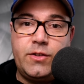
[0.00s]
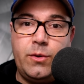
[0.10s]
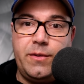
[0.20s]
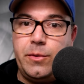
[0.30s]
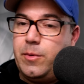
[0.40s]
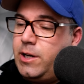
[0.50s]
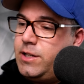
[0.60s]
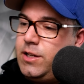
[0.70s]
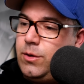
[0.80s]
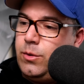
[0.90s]
if we wanted
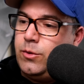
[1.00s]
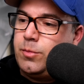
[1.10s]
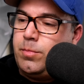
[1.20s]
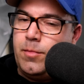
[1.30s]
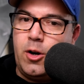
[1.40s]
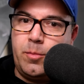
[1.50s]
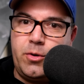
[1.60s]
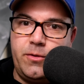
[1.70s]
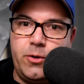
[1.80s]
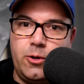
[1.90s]
to use our
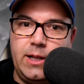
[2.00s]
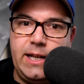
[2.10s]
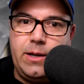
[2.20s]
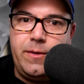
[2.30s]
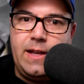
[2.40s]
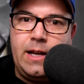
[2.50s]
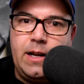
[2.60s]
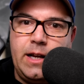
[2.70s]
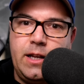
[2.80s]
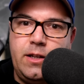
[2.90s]
Profoto lighting with that,
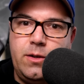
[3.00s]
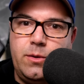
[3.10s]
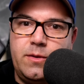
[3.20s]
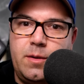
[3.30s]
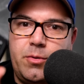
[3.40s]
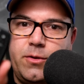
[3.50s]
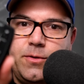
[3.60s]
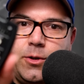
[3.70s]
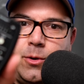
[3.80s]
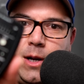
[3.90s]
I can use the
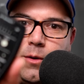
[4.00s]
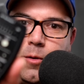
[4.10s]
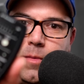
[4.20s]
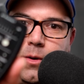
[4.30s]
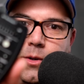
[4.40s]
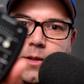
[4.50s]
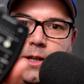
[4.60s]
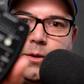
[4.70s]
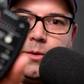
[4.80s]
Profoto Air Remote, the old